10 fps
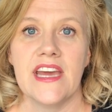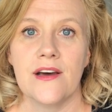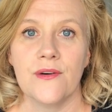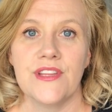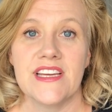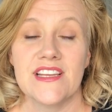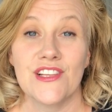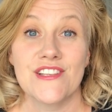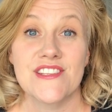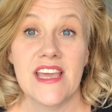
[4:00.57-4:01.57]
now that it
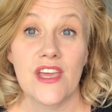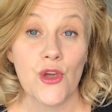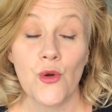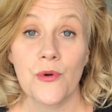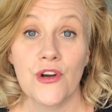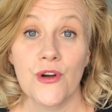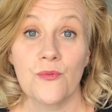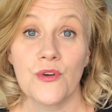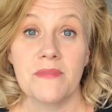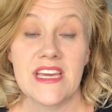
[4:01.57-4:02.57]
looks like Uber
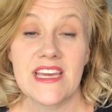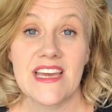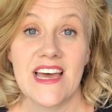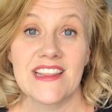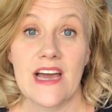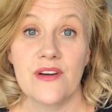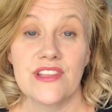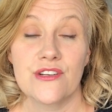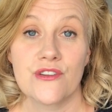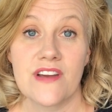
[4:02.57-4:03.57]
will be allowing
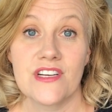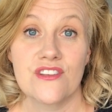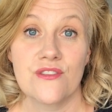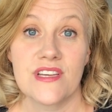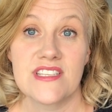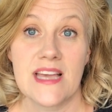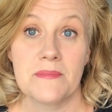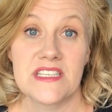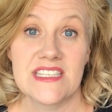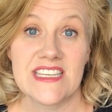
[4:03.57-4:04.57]
their drivers to
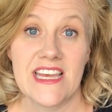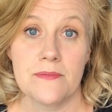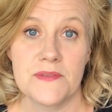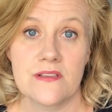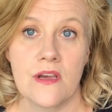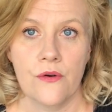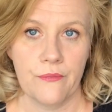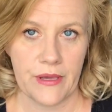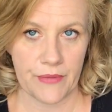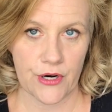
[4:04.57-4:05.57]
accept tips,
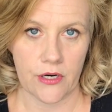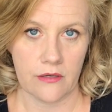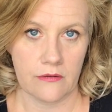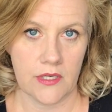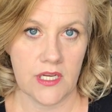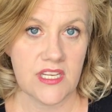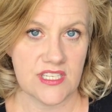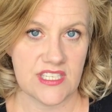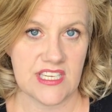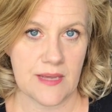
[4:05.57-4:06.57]
remember,
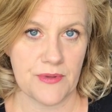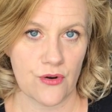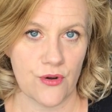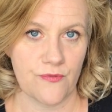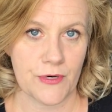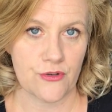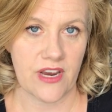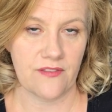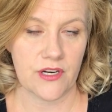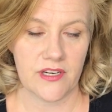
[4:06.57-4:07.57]
tip your Uber
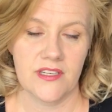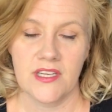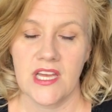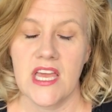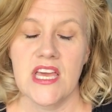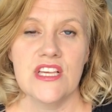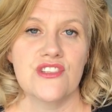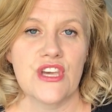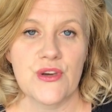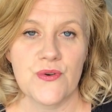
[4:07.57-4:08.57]
driver.
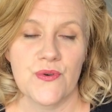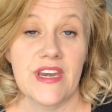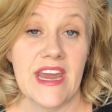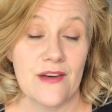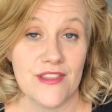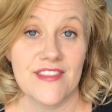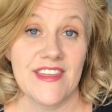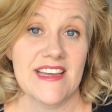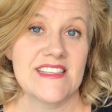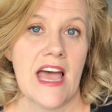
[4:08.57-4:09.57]
So now that
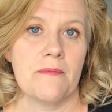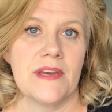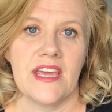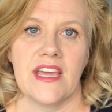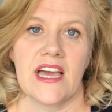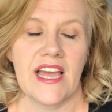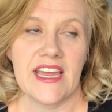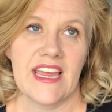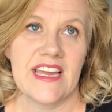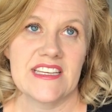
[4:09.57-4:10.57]
that's happening,
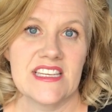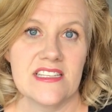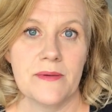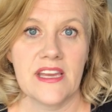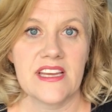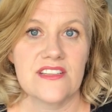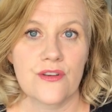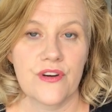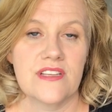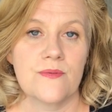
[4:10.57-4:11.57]
I anticipate his
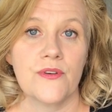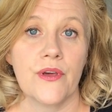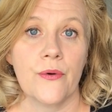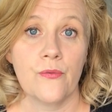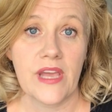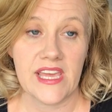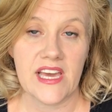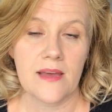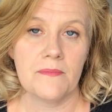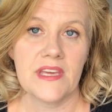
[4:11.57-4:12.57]
earnings will go way
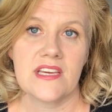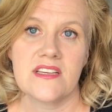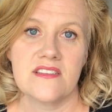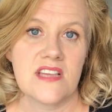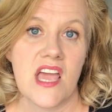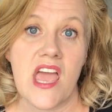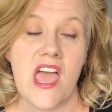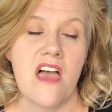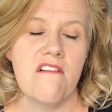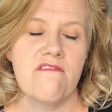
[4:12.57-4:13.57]
up because
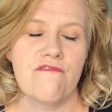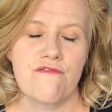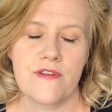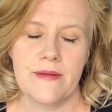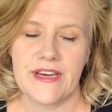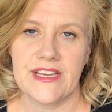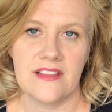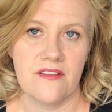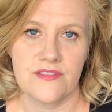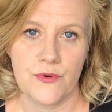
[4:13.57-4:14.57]
everybody
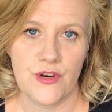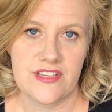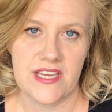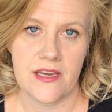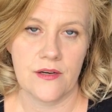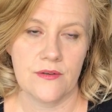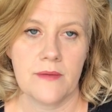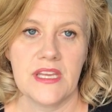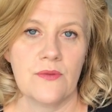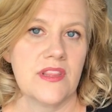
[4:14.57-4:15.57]
loves Mauricio. I
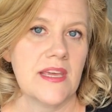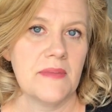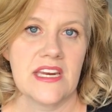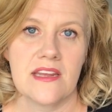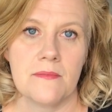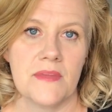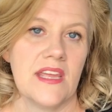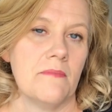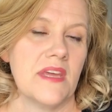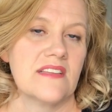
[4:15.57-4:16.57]
mean, when they meet him,
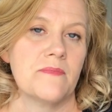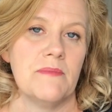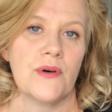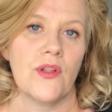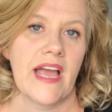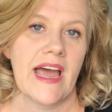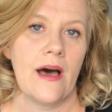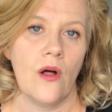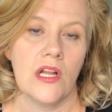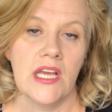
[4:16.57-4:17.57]
he makes people
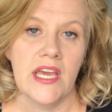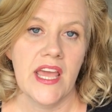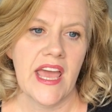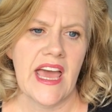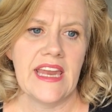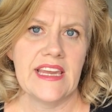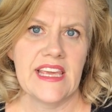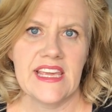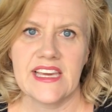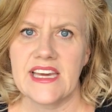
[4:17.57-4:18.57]
howl. And
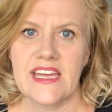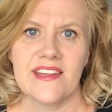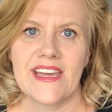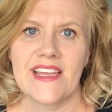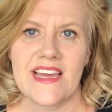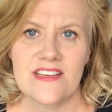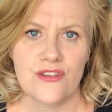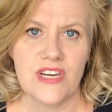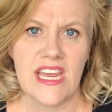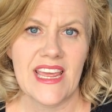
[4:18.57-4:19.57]
he got like
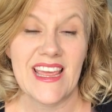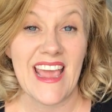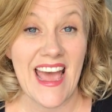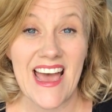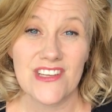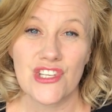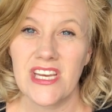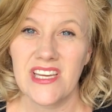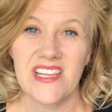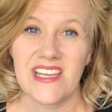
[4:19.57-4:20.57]
yesterday in cash,
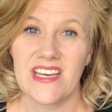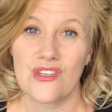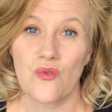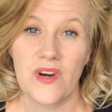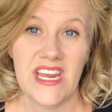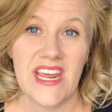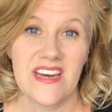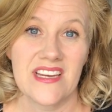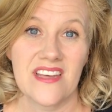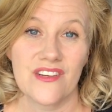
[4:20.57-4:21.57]
he got like
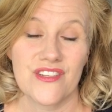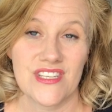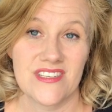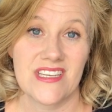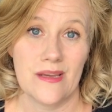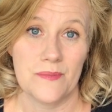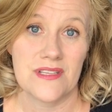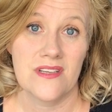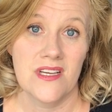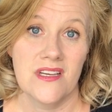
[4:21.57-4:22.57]
$28 in tips.
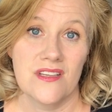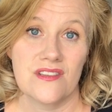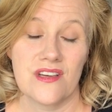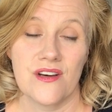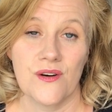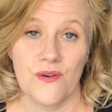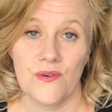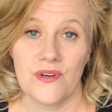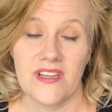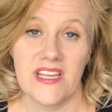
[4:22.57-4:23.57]

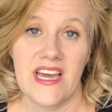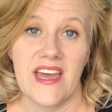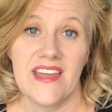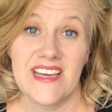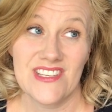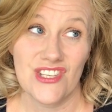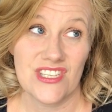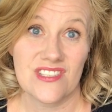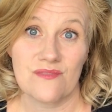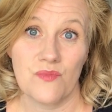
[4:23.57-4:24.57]
So, yeah, and that's
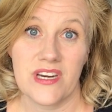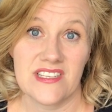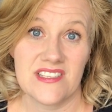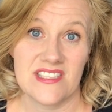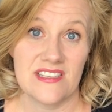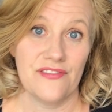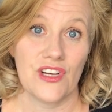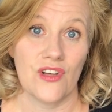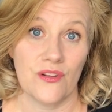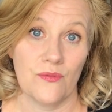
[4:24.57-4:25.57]
just when it's
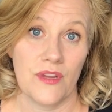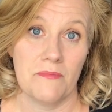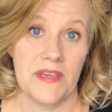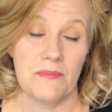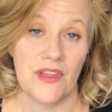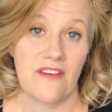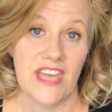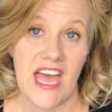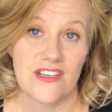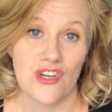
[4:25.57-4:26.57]
difficult when people have
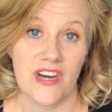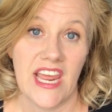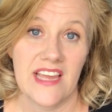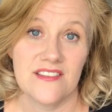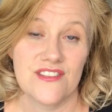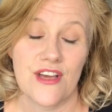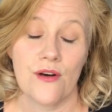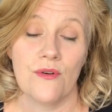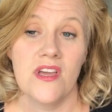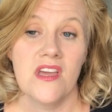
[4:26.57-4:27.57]
cash on hand. So,